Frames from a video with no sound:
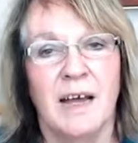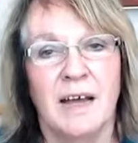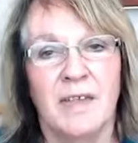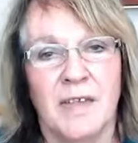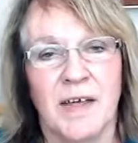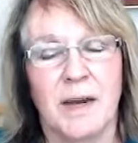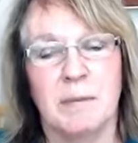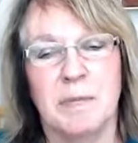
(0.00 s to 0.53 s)

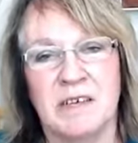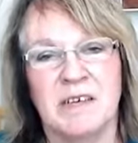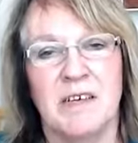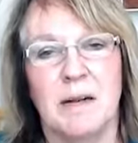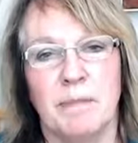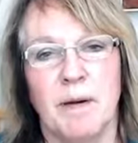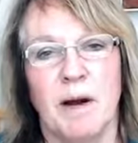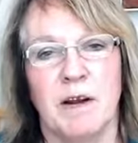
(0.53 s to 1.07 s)
that a particular
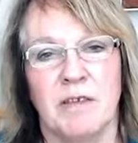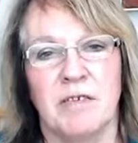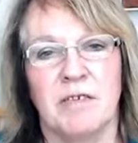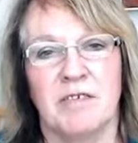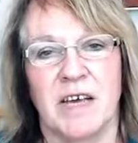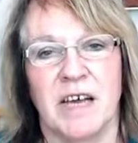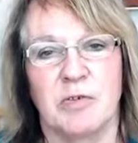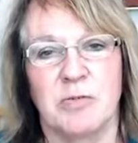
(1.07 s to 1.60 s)
part of the
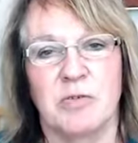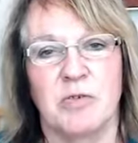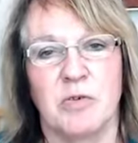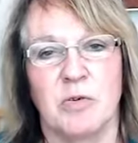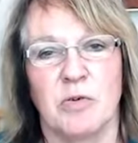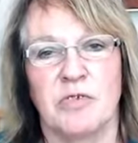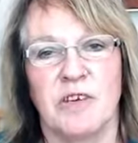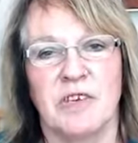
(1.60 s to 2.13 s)
stage was
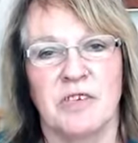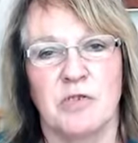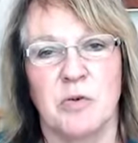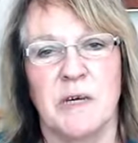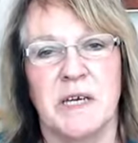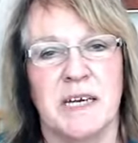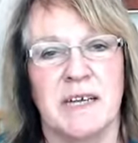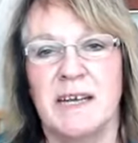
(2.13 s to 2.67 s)
causing a
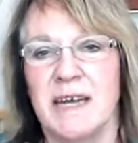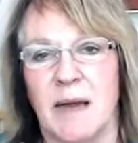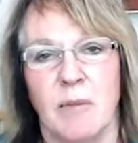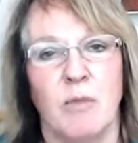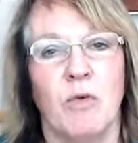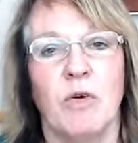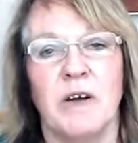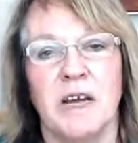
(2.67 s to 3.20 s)
squeak and they kept
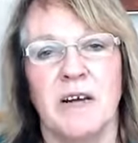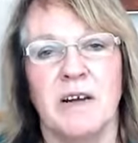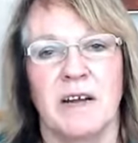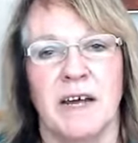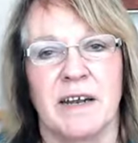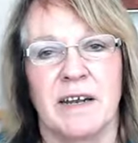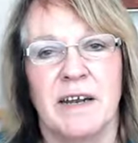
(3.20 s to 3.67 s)
walking on it.